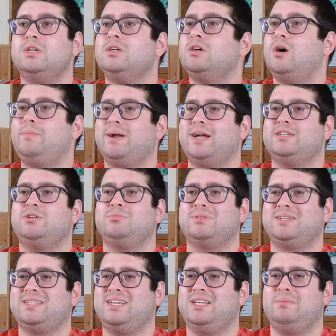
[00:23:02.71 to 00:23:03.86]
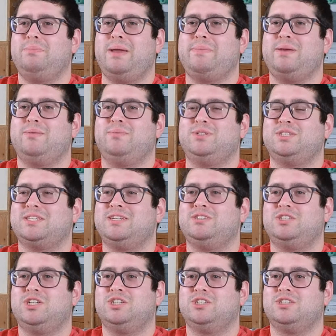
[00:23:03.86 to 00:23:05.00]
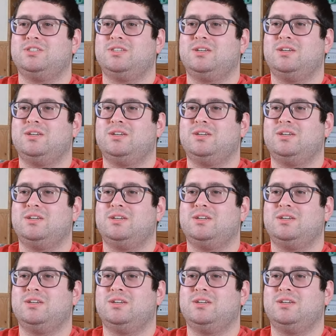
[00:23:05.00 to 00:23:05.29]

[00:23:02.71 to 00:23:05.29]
Oh my god, don't kill a baby. We just killed turtles.